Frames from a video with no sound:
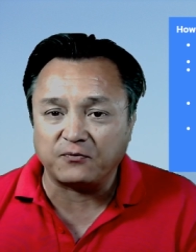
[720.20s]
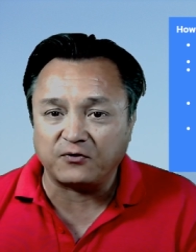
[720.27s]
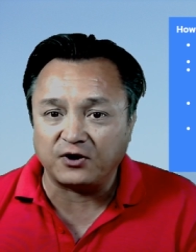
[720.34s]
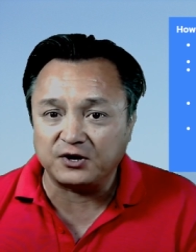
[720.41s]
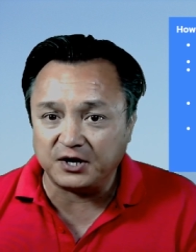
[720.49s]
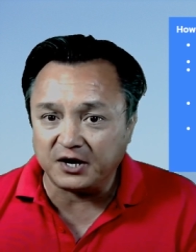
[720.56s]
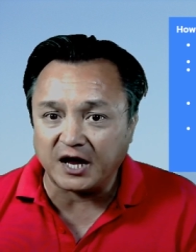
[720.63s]

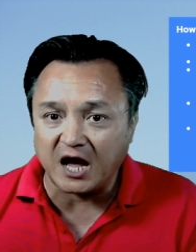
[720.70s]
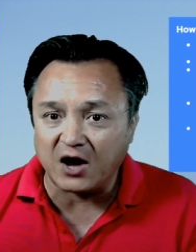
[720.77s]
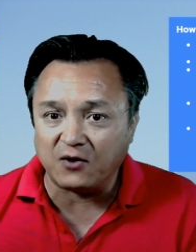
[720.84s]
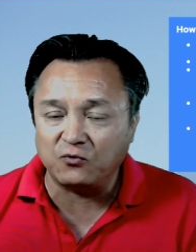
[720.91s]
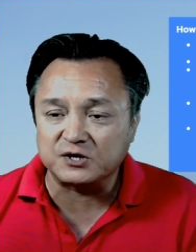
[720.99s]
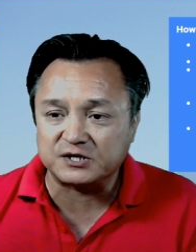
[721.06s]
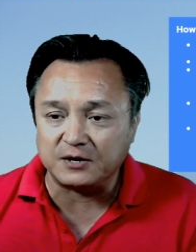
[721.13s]
Valley did
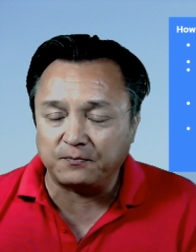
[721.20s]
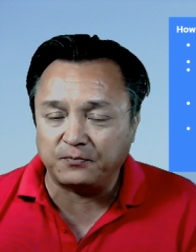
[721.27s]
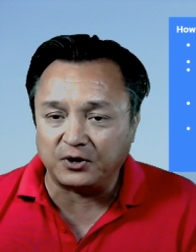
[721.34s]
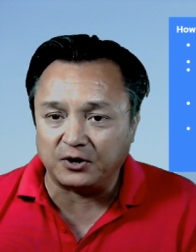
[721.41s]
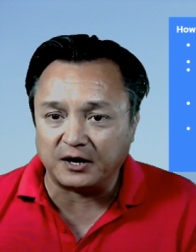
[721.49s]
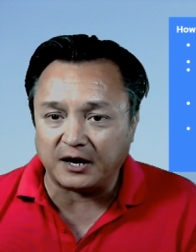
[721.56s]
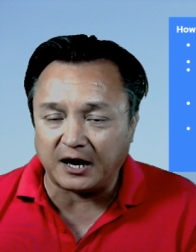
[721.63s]
have was they were
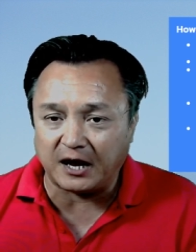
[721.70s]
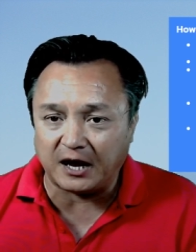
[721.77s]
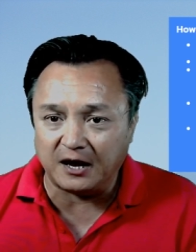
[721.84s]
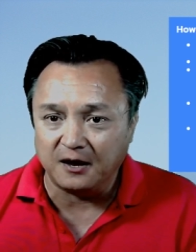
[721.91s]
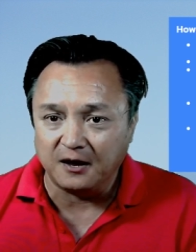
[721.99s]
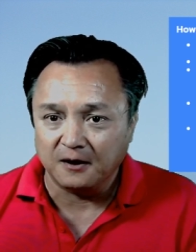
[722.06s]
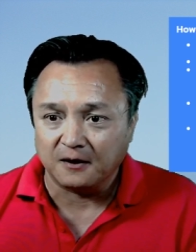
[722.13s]
building
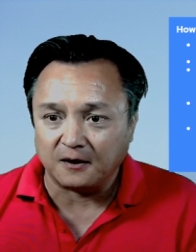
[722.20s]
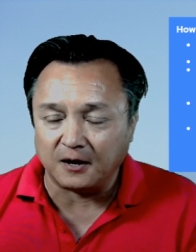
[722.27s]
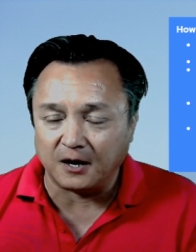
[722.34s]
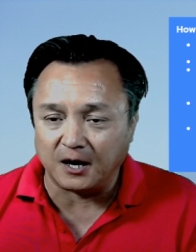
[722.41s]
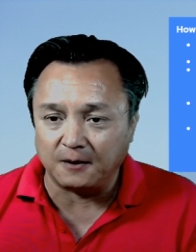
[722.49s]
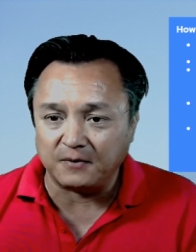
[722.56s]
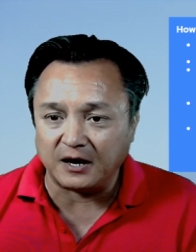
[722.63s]
a uh,